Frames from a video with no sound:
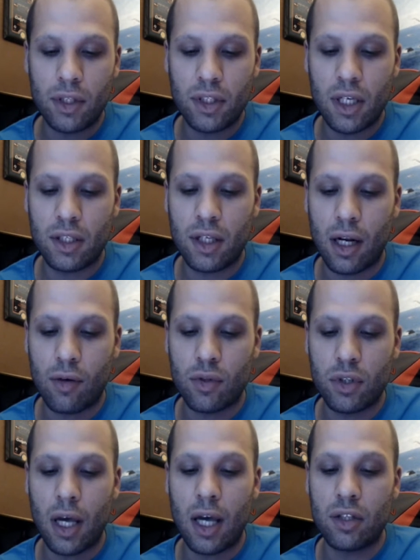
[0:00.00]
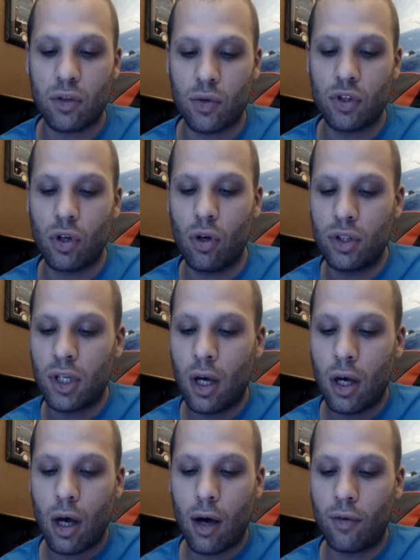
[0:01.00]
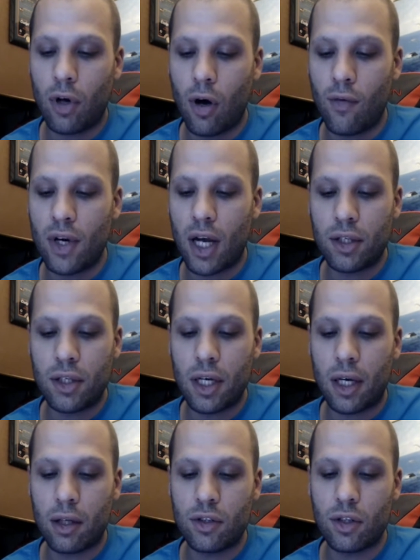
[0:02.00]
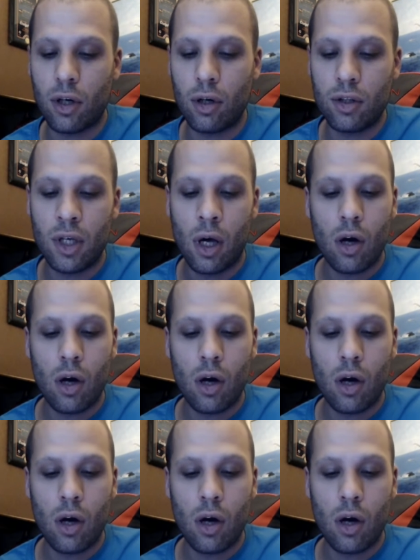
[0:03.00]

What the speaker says: season as a result of COVID-19 concerns,